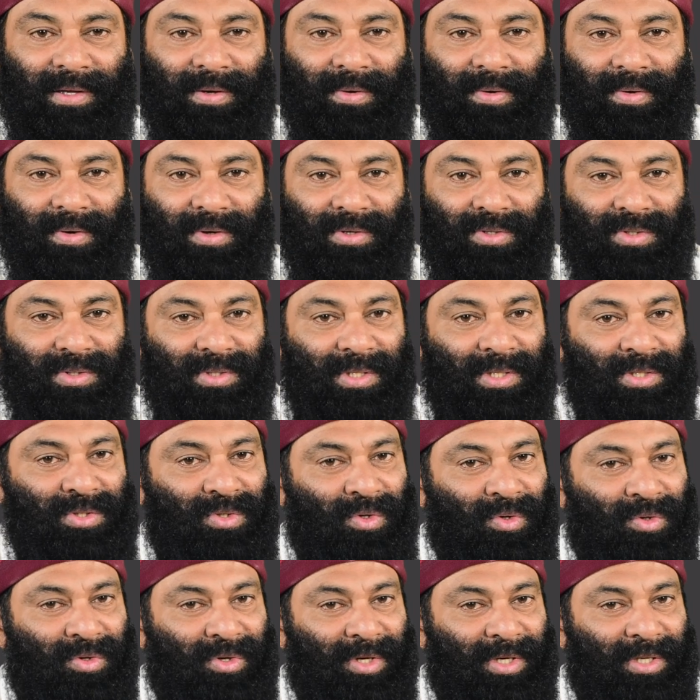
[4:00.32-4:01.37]
the, in
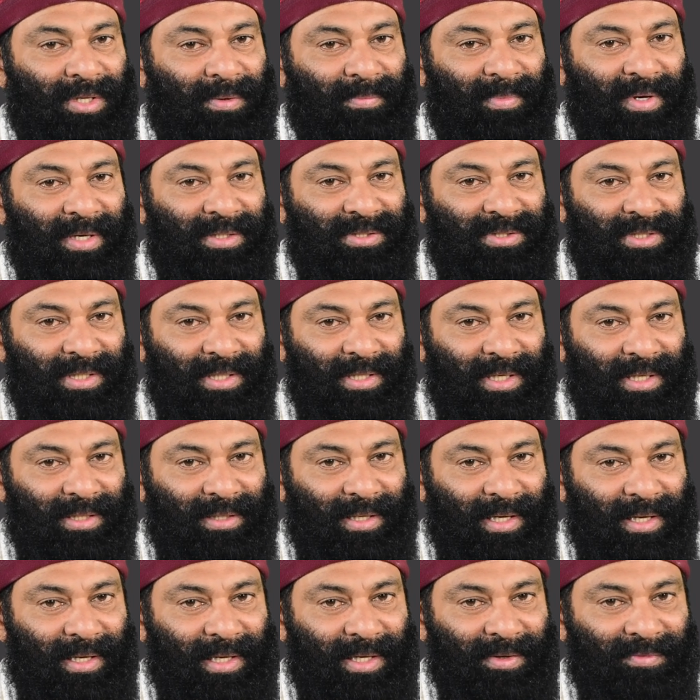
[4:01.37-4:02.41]
Tokyo, in the Meiji era,
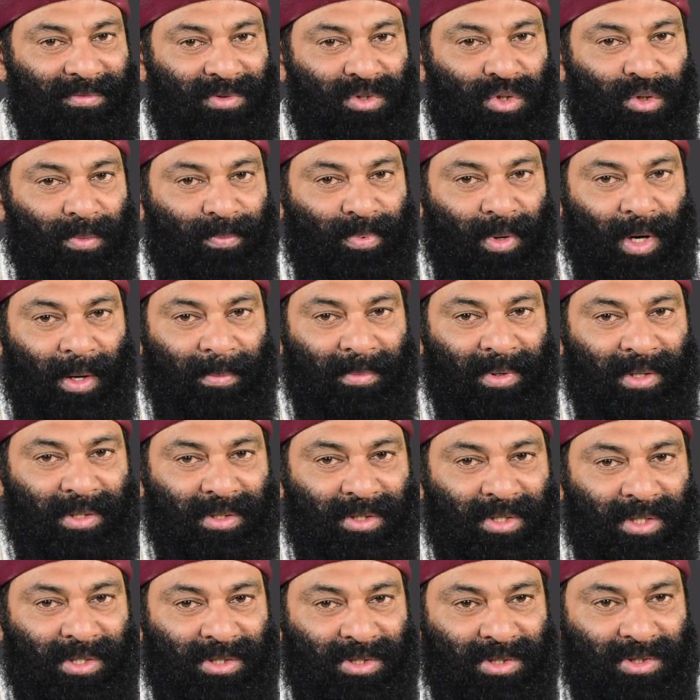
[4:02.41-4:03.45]
there lived two
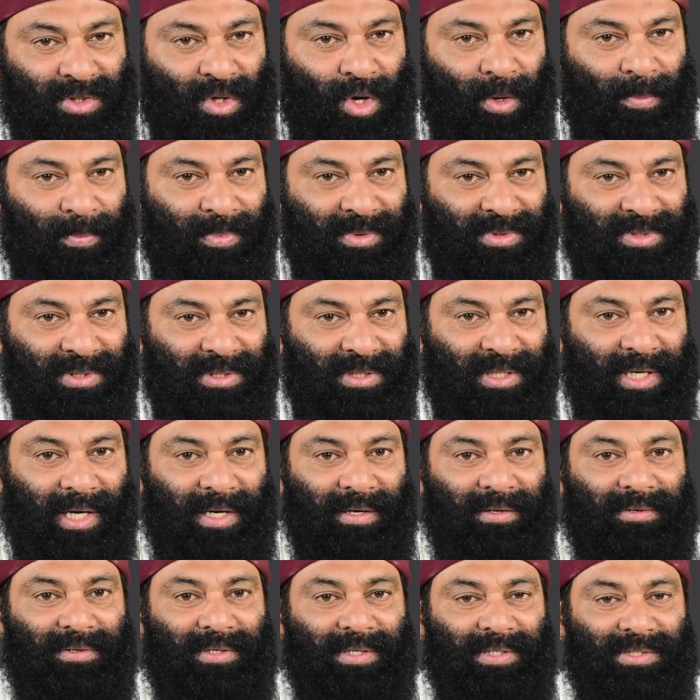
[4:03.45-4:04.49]
prominent teachers, opposite
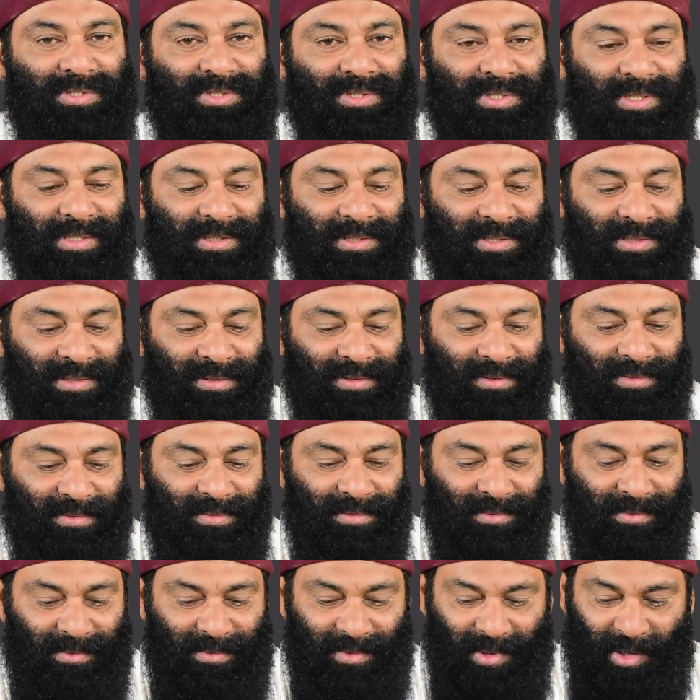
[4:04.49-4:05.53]
characteristics.
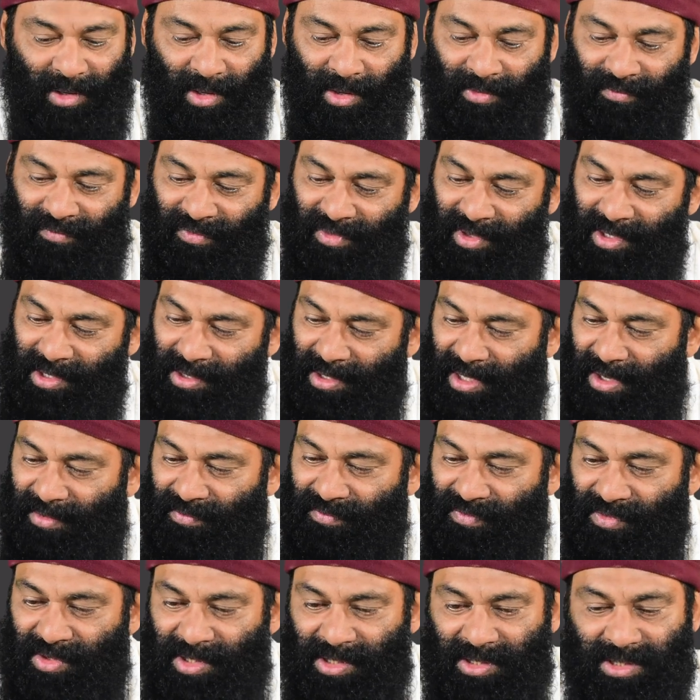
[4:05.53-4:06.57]
Every,
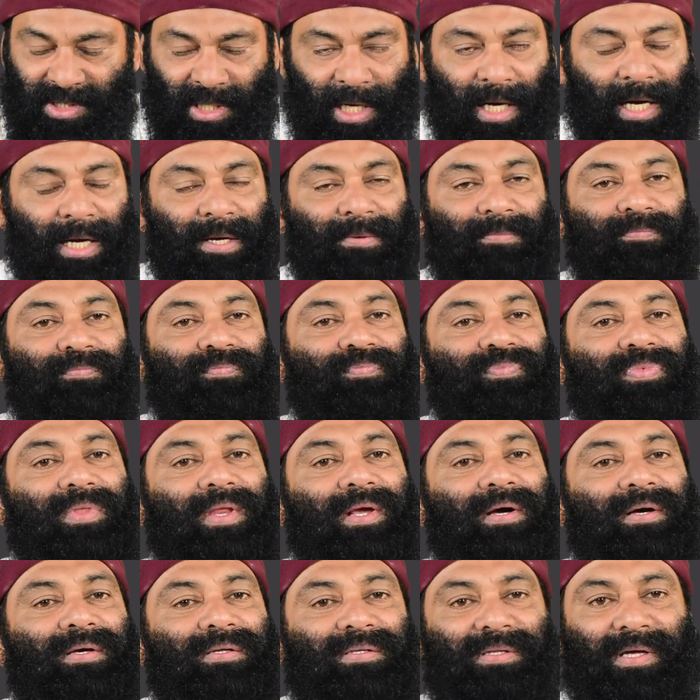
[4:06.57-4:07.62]
every
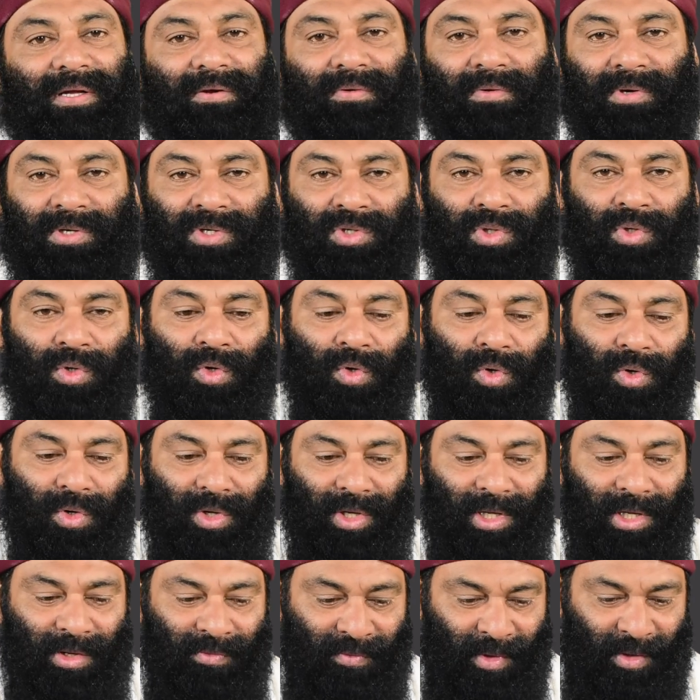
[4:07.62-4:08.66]
time there were
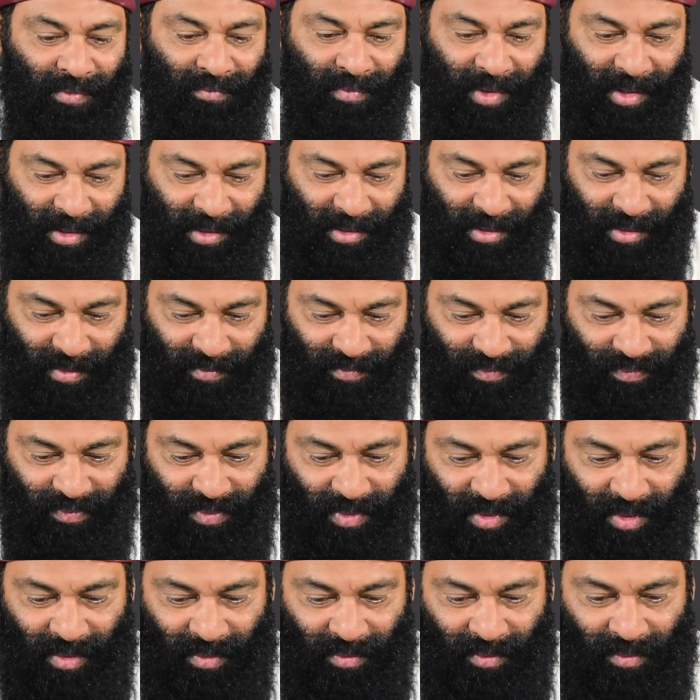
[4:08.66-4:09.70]
two, even when the,
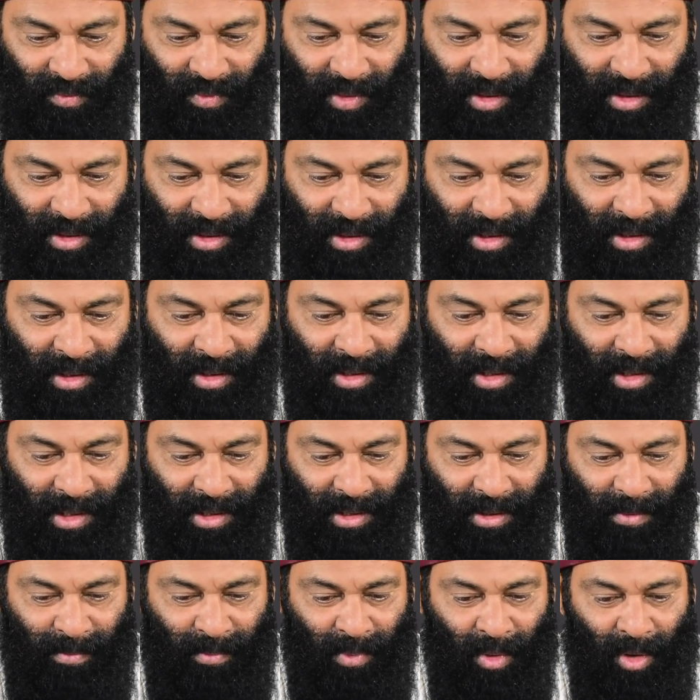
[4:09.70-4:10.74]
when the girl
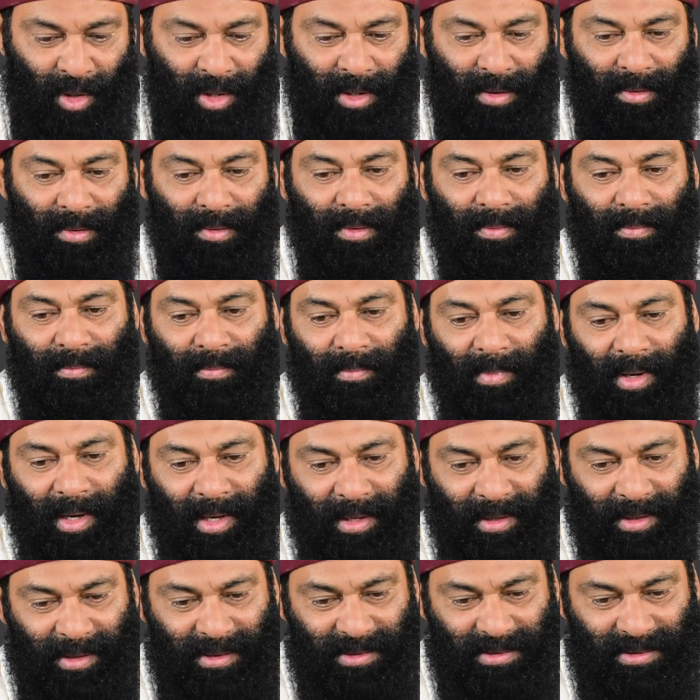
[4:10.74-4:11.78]
and the boy
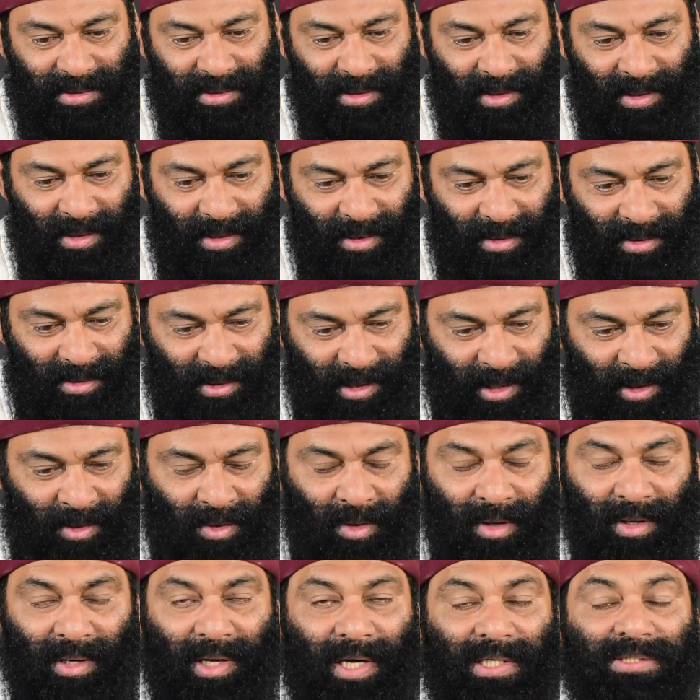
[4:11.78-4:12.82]
marries, they are
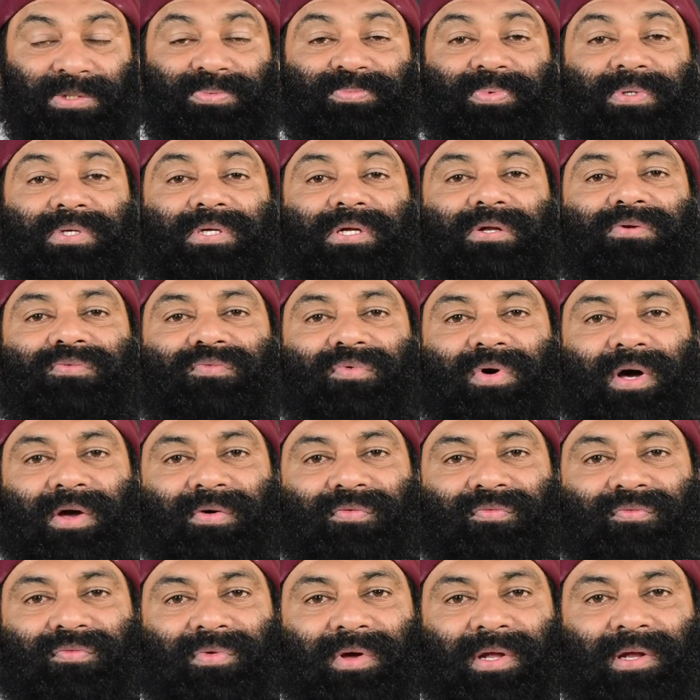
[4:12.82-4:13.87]
called husband and
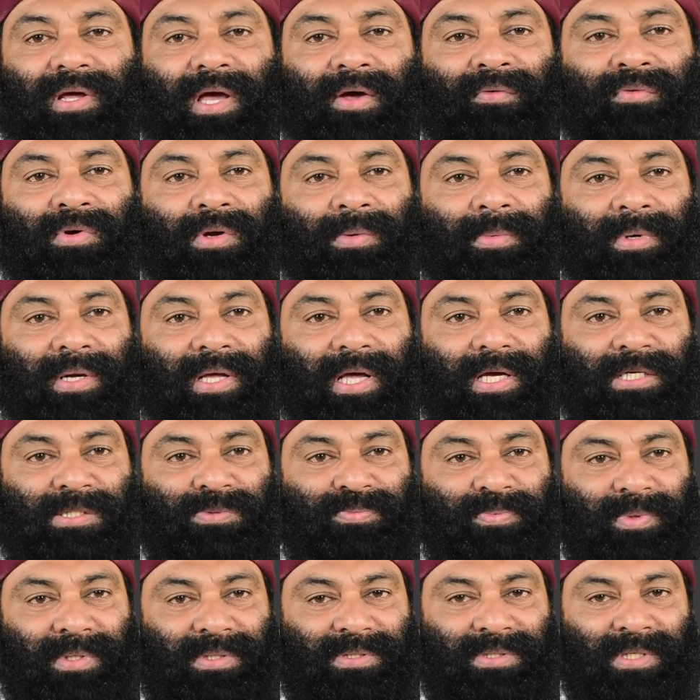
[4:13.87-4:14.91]
wife. And everybody
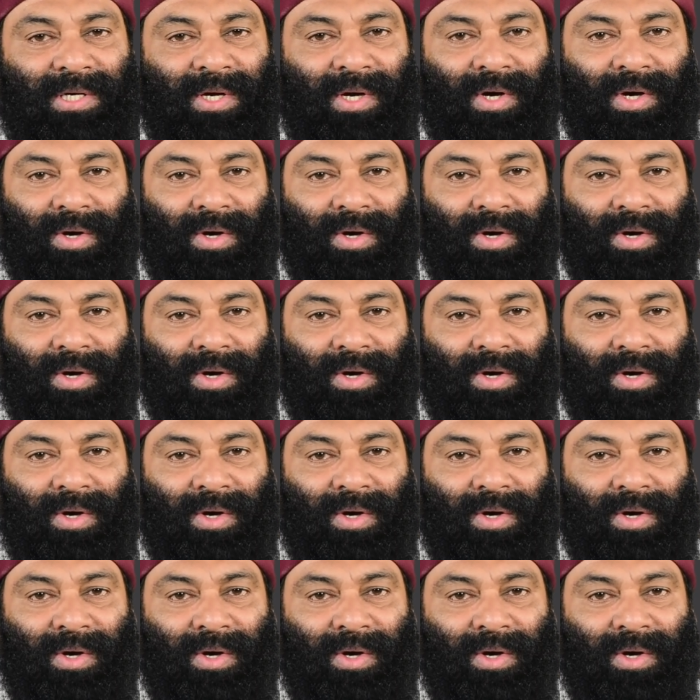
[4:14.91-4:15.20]
expects